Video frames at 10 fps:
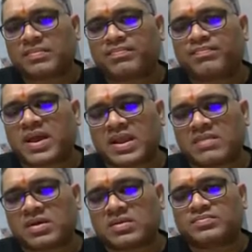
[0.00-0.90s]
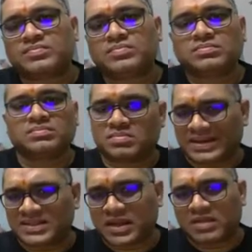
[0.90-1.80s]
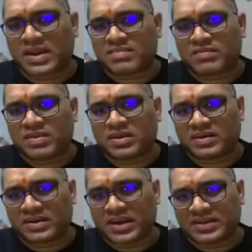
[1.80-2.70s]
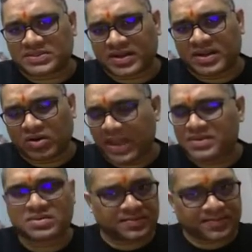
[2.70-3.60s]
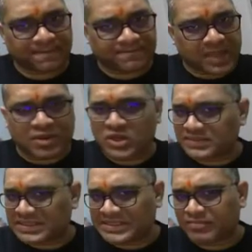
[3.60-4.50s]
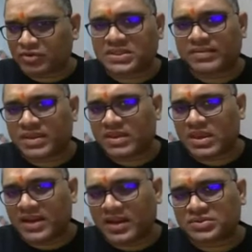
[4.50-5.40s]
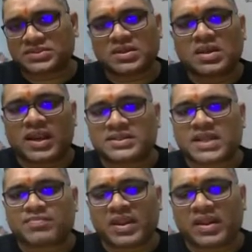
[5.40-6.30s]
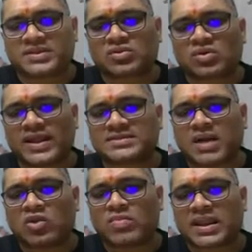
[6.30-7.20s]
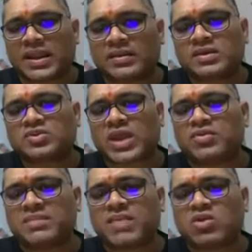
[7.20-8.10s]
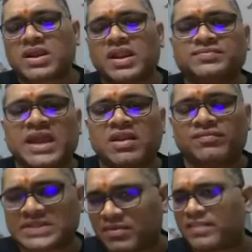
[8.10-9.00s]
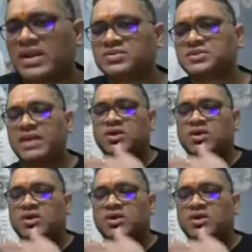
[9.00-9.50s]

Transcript: parenchyma. And this renal parenchyma will be getting destructed or damaged. And because of this light chain deposition, they will be giving amyloidosis. And this type of kidney is also called as myeloma kidney. So can you tell me, myeloma kidney is which type of amyloidosis? Primary or